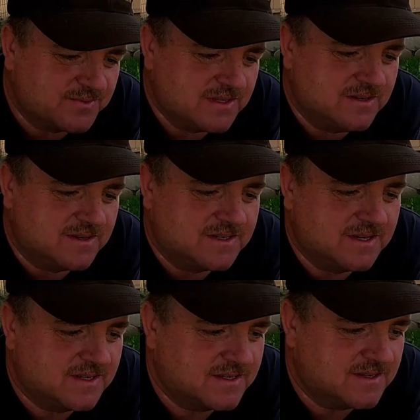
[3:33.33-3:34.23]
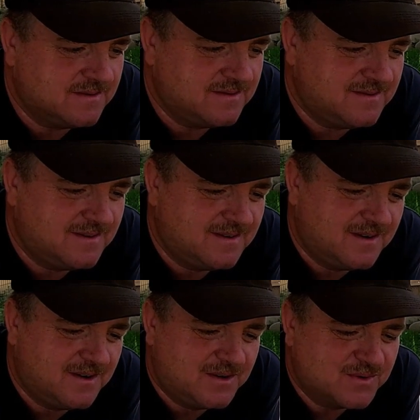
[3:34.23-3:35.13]
would look just
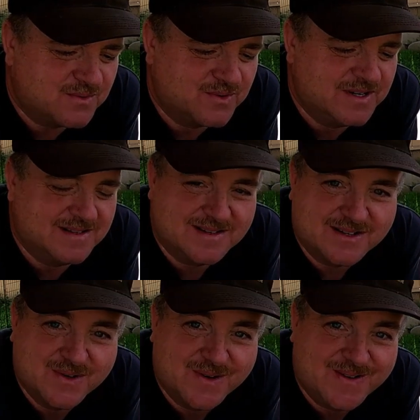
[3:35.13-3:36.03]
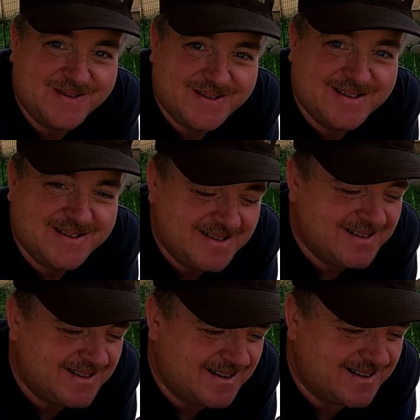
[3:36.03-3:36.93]
really cool
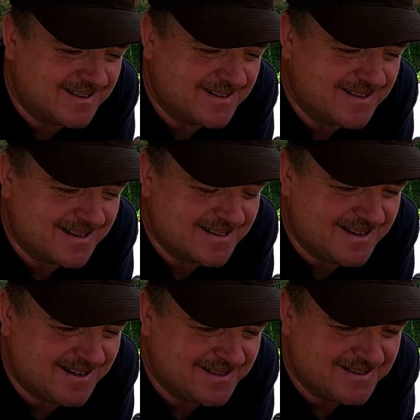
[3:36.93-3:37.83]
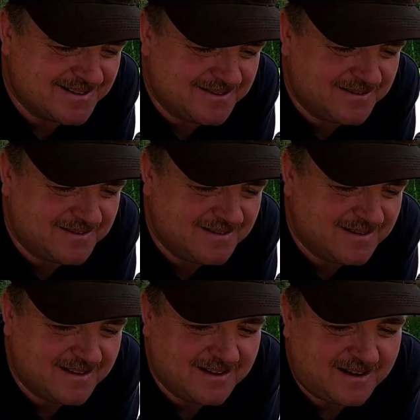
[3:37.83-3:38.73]
on here like that.
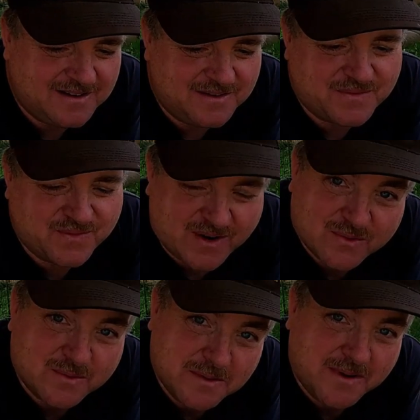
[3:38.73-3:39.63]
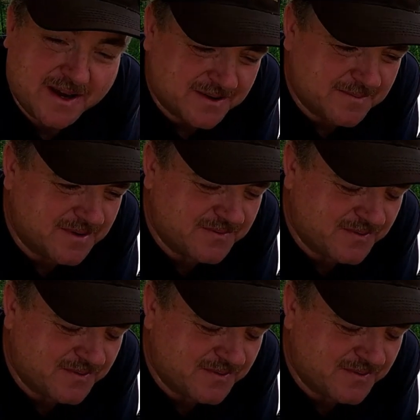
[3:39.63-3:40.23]
Front would be better, but